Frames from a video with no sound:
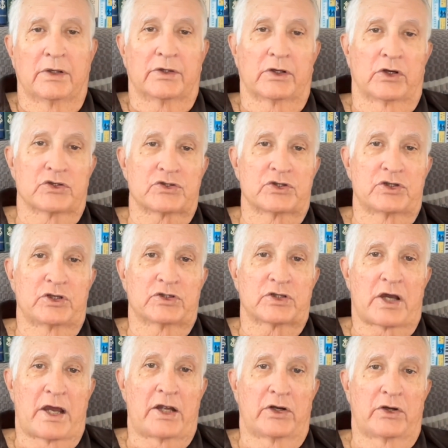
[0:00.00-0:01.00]
There is an
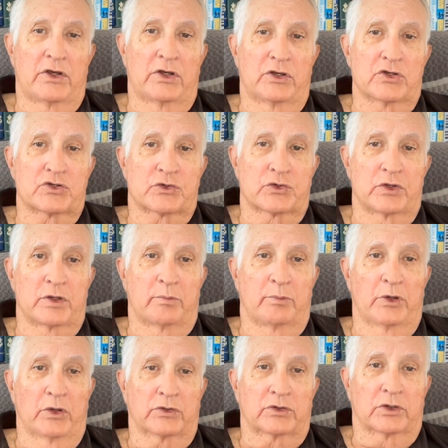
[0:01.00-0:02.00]
entire industry
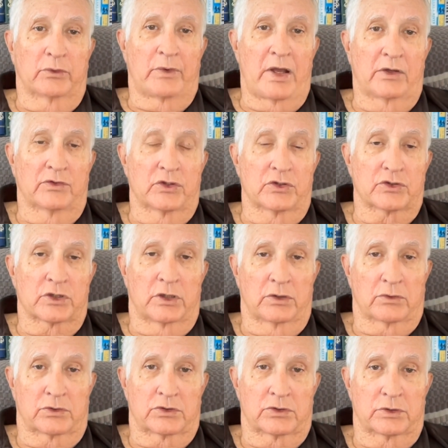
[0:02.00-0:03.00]
built around this
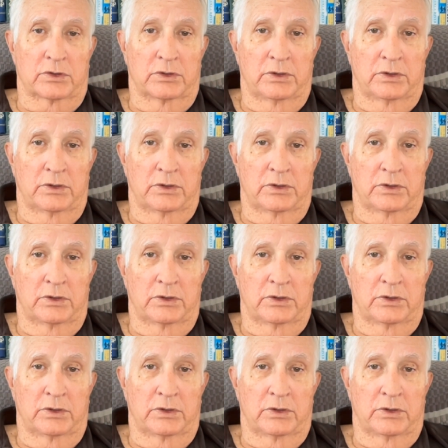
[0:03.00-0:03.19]
hoax,